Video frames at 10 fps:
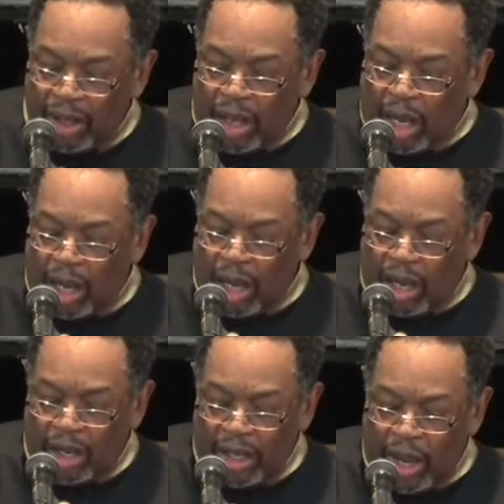
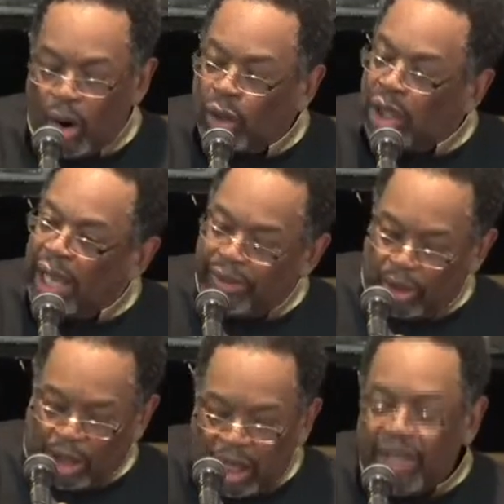uh, or, and
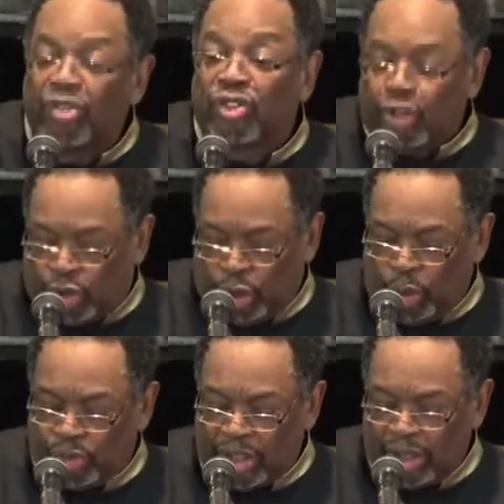they cleanse the
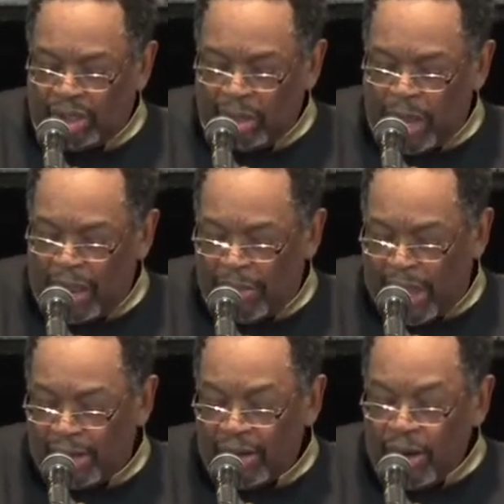church,
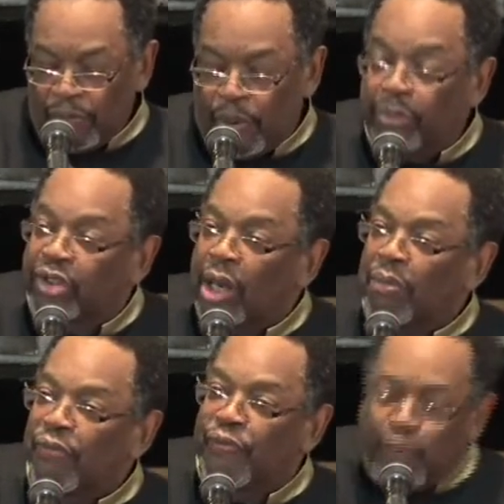amen, from
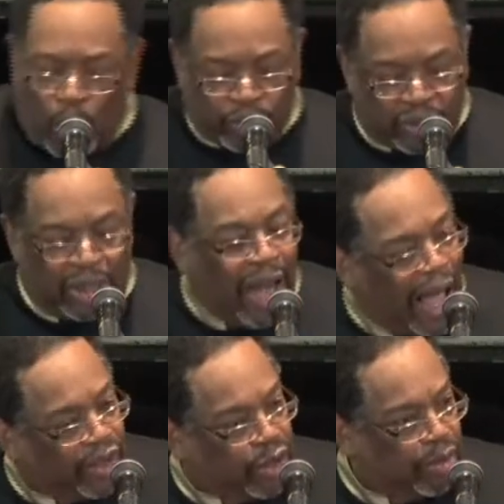some false
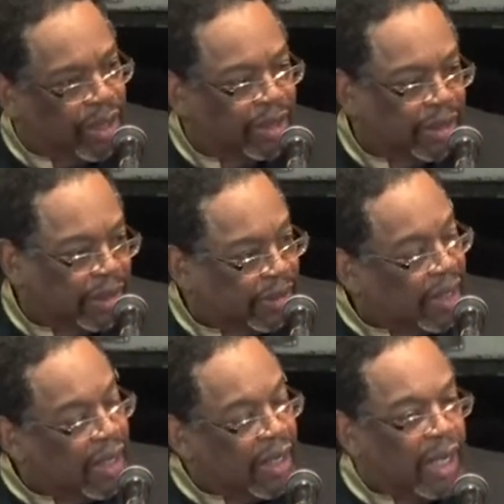
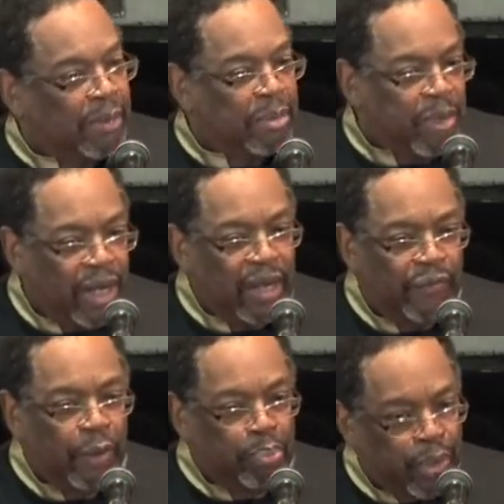doctrine as many
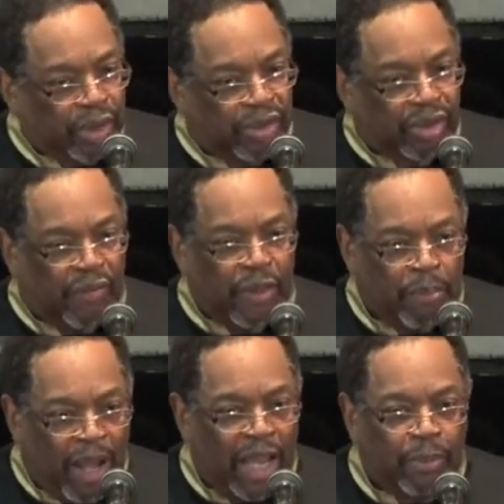of the books of the
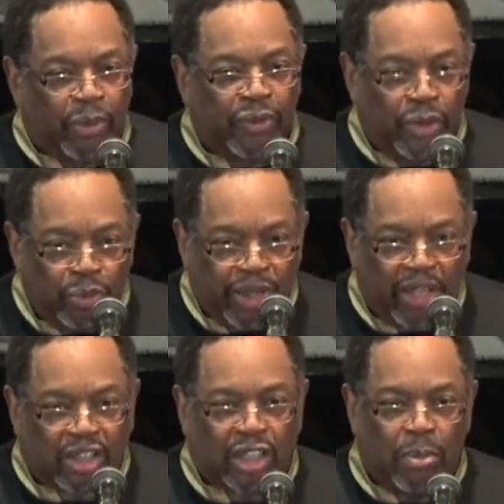Bible, the New
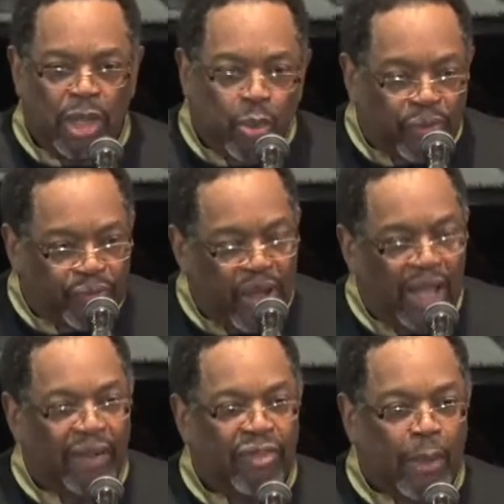Testament, you will
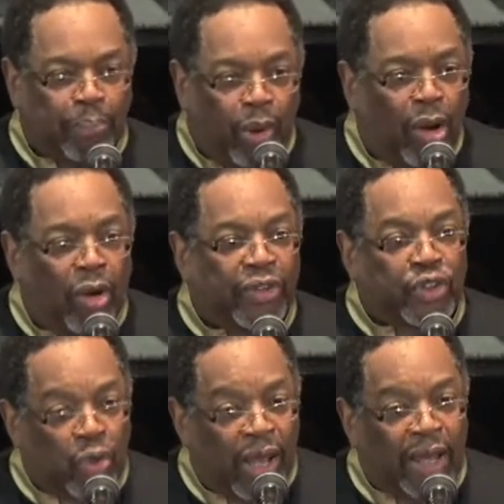find that Paul
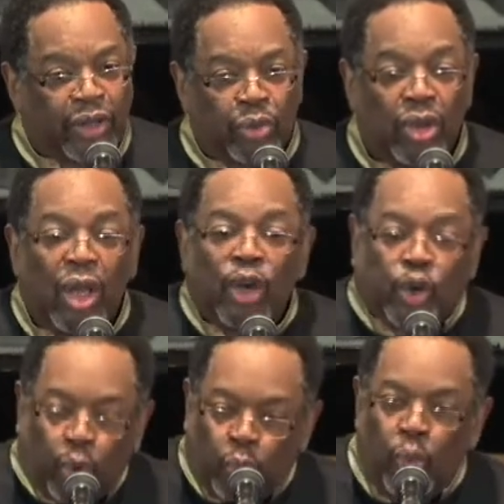is trying to
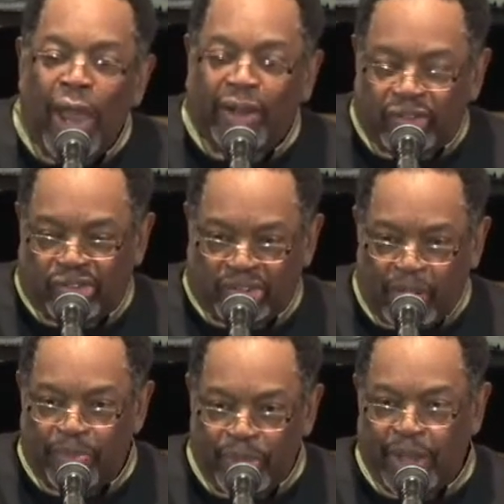correct
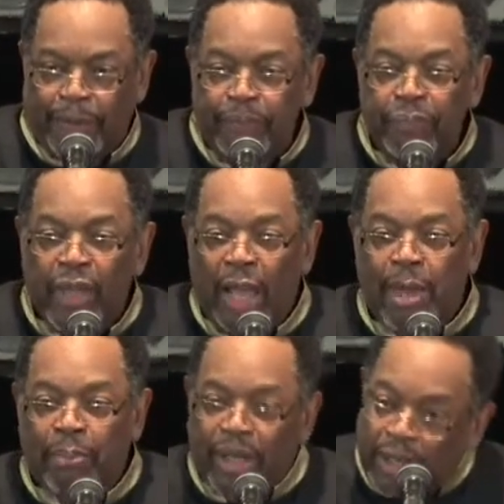something.
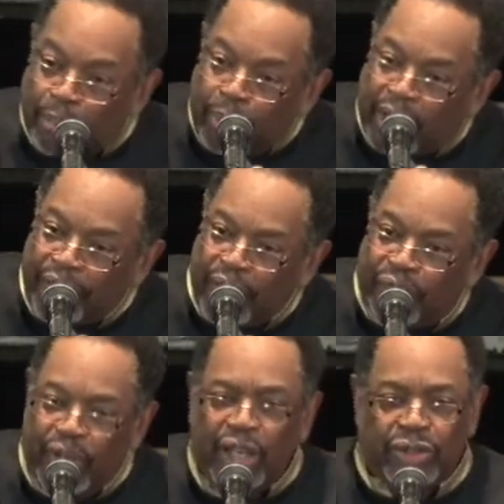Amen. But in the book of
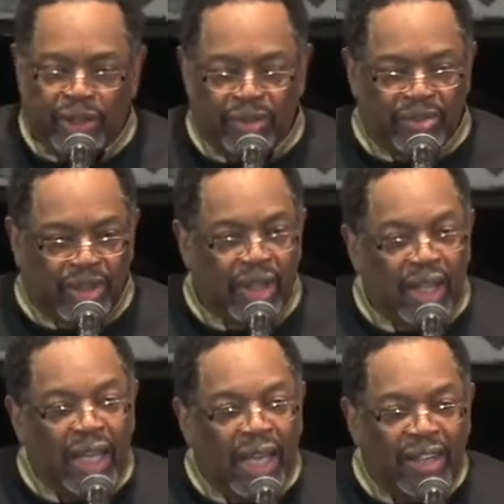Ephesians, uh,
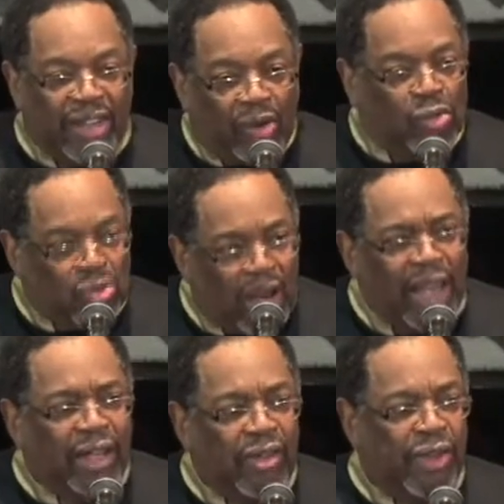he's not
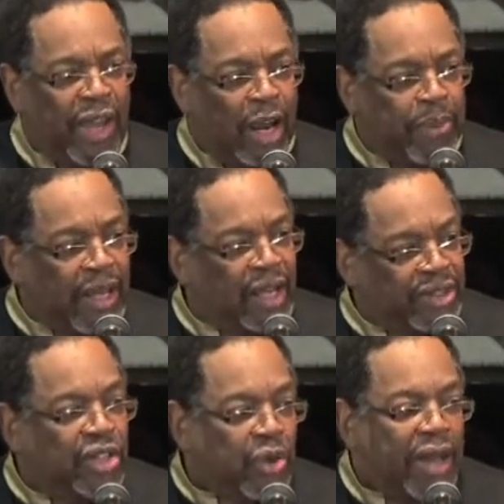writing there
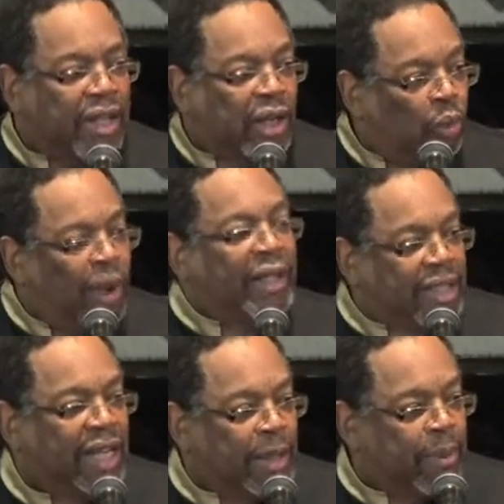because he's trying to
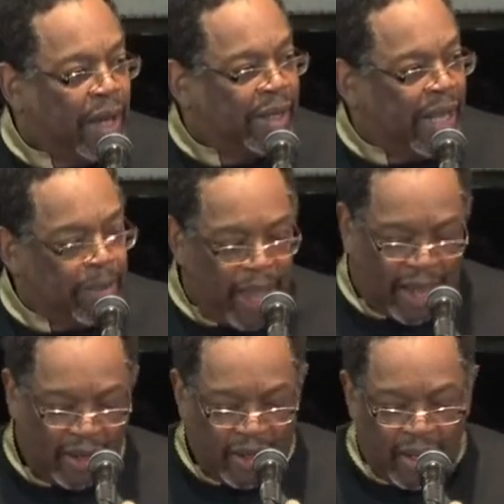correct anybody.
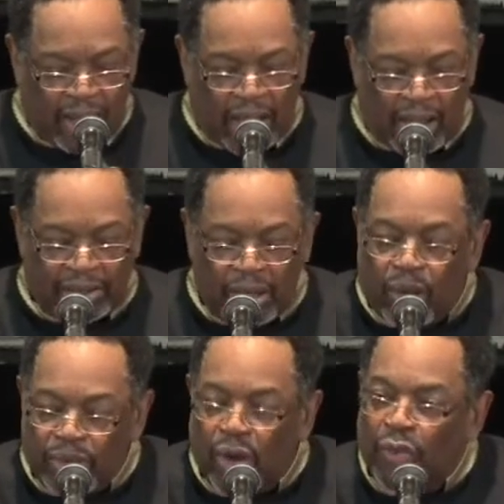Amen. Uh,
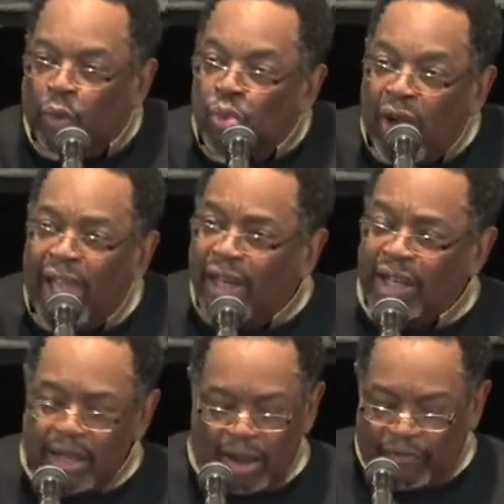no, no. The
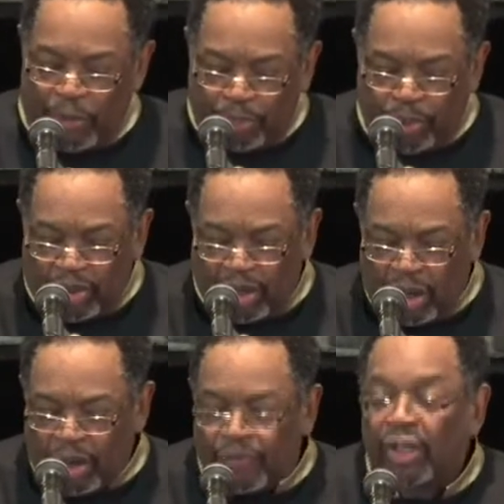writing of the book
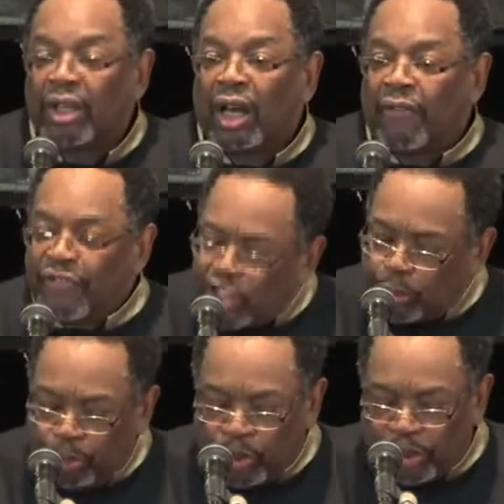of, of
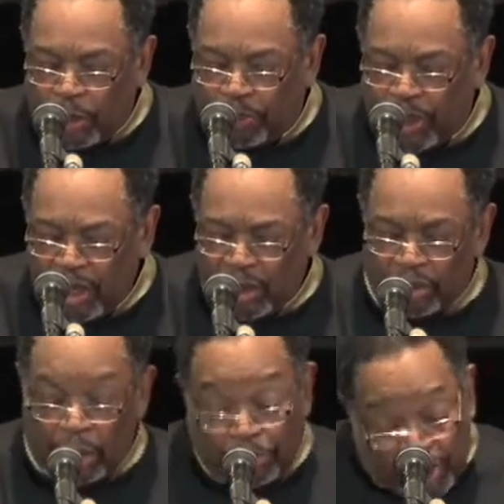this book
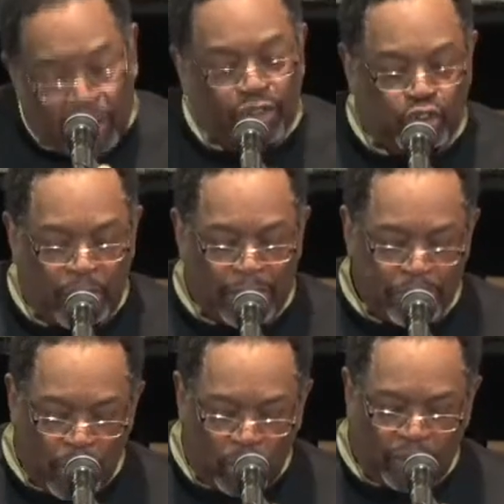appear, appears to be
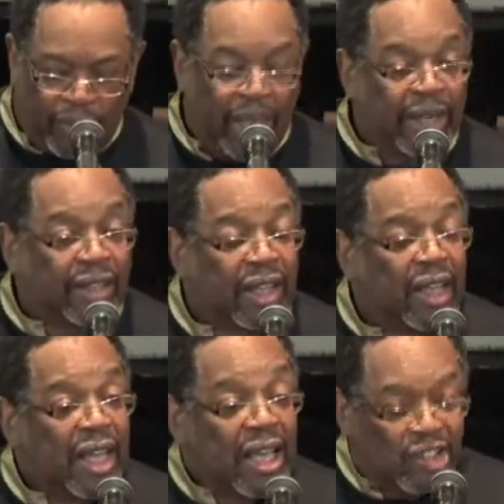
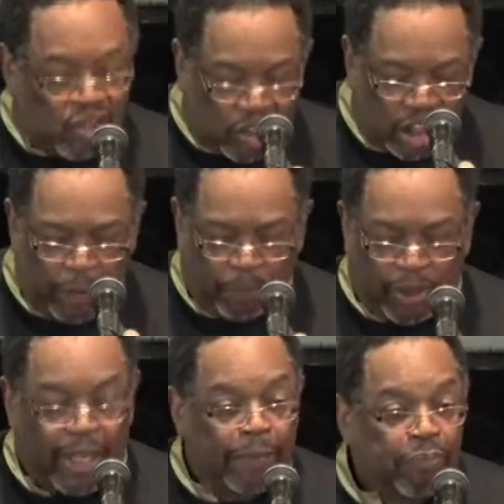motivated
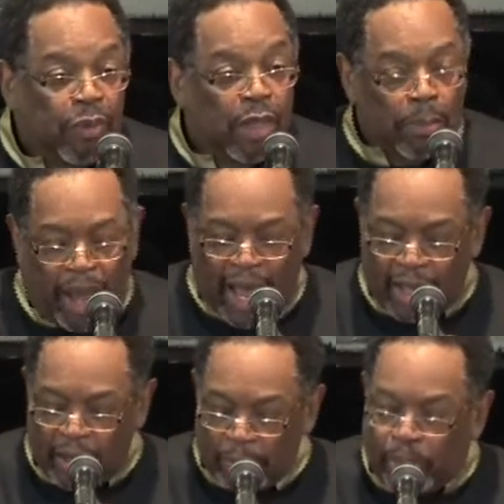simply
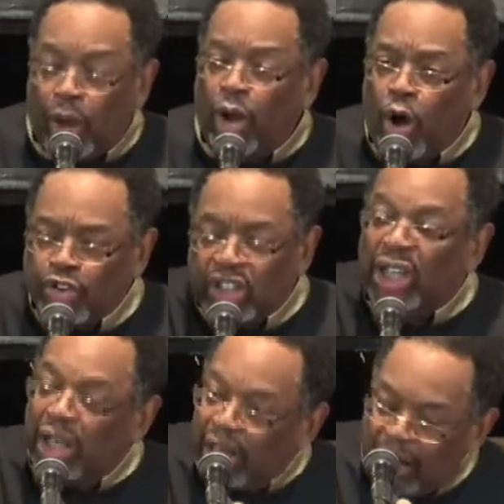by Paul's
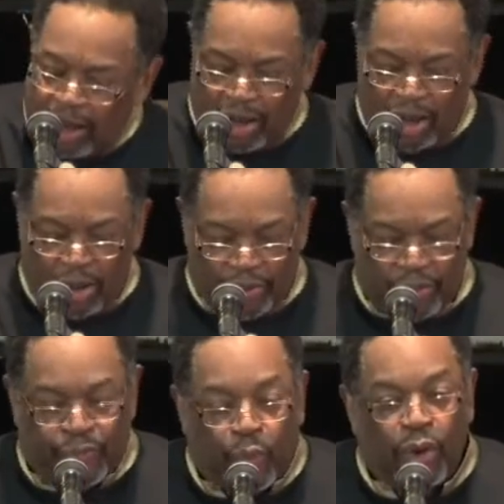
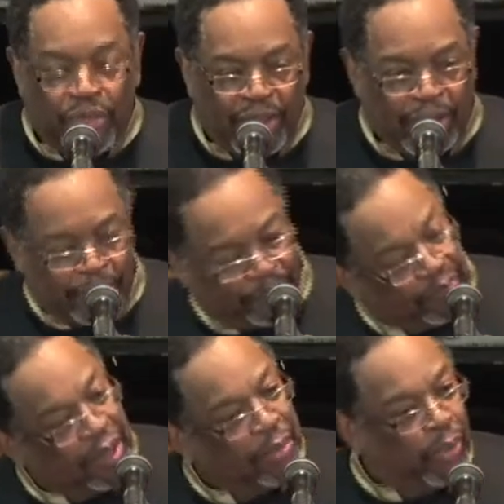love for
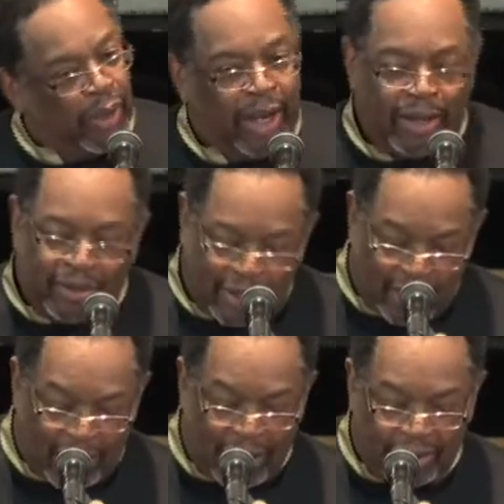them. Praise
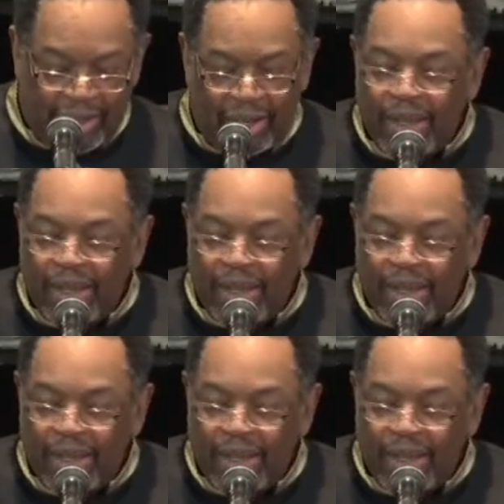God.